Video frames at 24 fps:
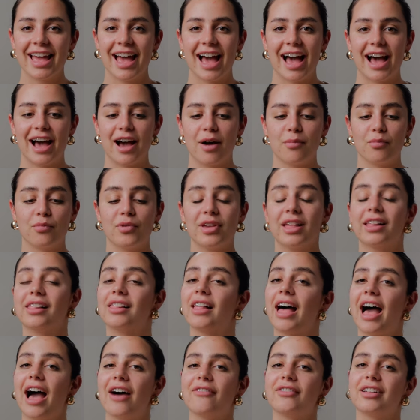Um, we'll
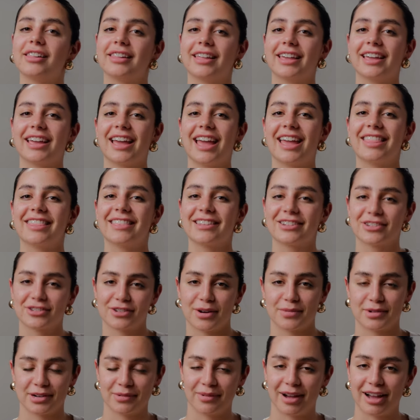have a link in the
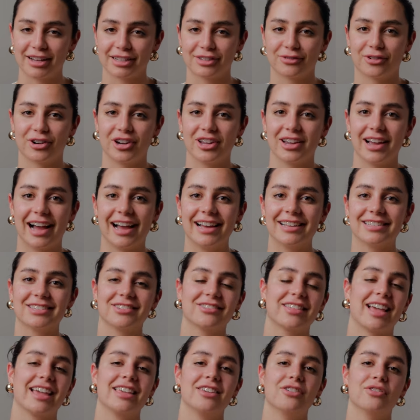description box for you guys so
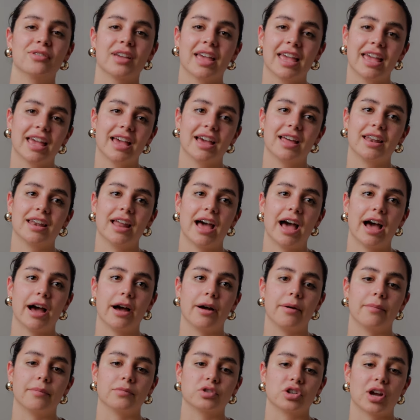that you can
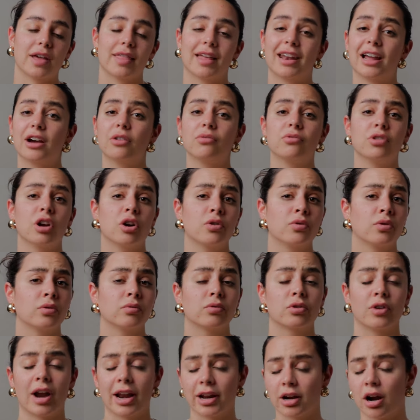um, try that out. No
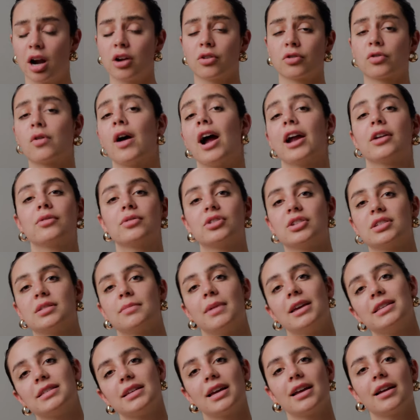credit card required, which is
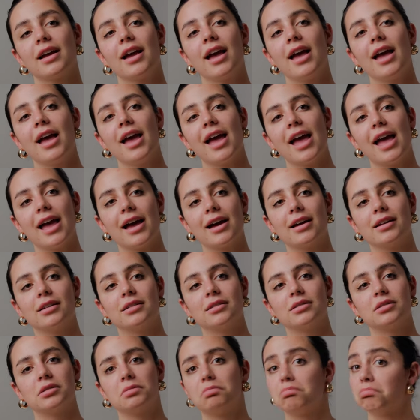amazing.
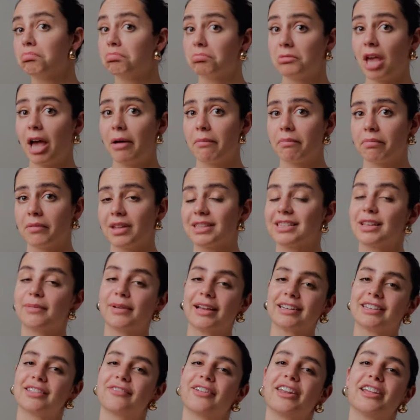And yeah, let's get
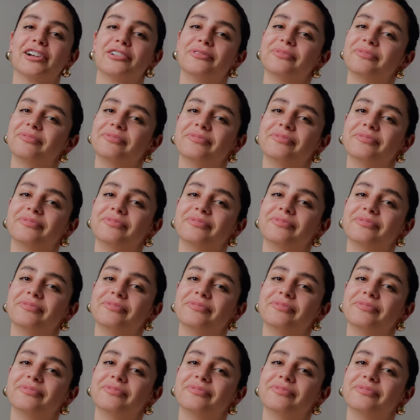back to the video.